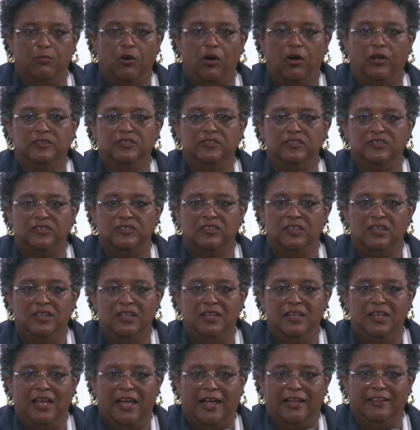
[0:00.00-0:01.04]
bonds,
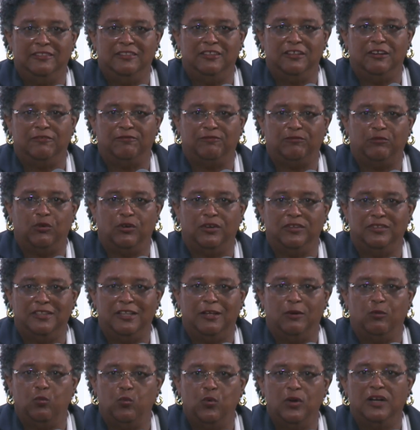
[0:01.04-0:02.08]
and therefore
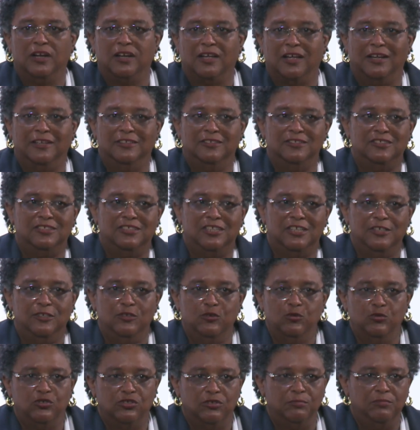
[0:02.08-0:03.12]
there will
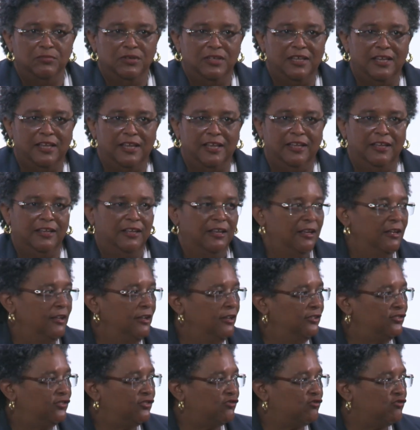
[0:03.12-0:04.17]
continue to be a
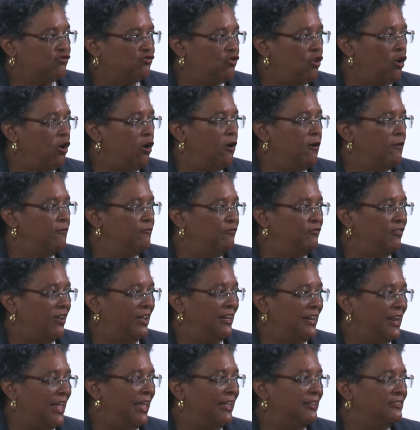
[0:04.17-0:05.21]
strong
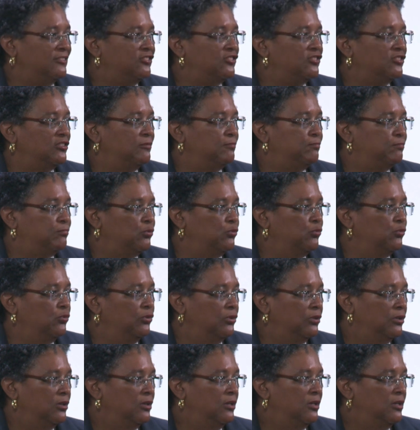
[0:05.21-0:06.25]
financial
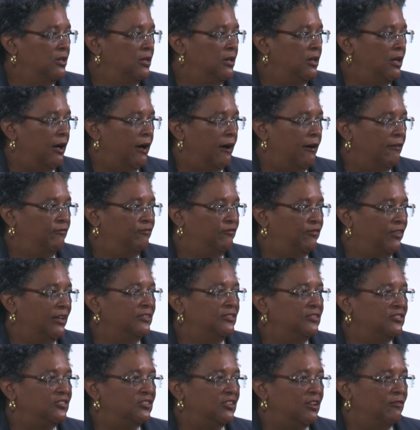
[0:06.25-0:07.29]
pool of
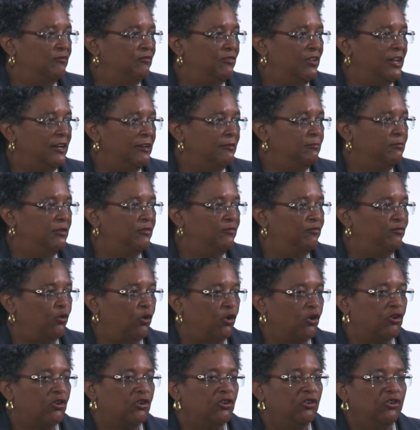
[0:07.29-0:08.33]
funds available
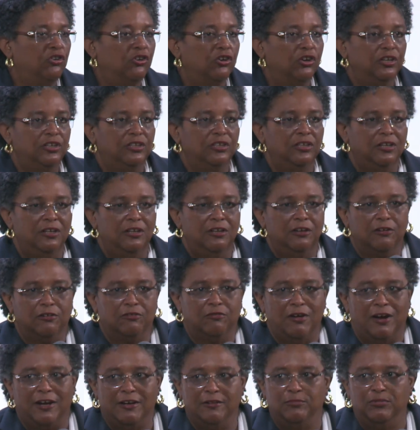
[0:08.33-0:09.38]
for good,
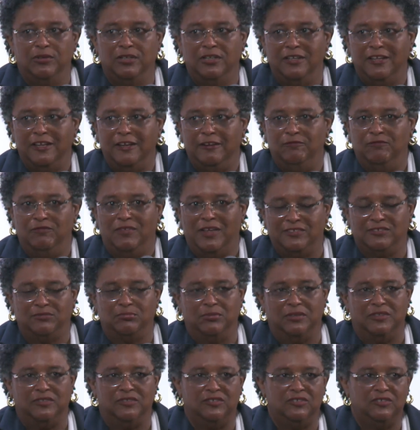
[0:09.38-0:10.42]
credible
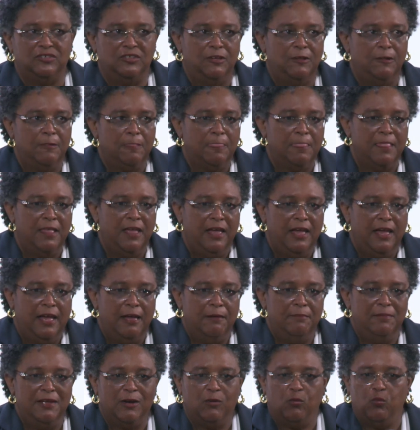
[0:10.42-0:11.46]
investments. I
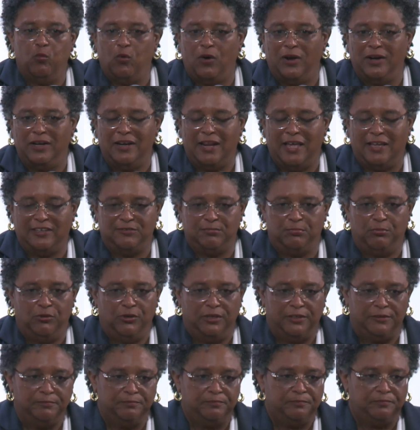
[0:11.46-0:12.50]
make one last
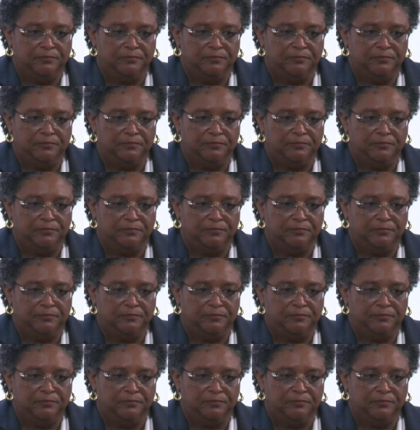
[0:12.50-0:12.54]
point.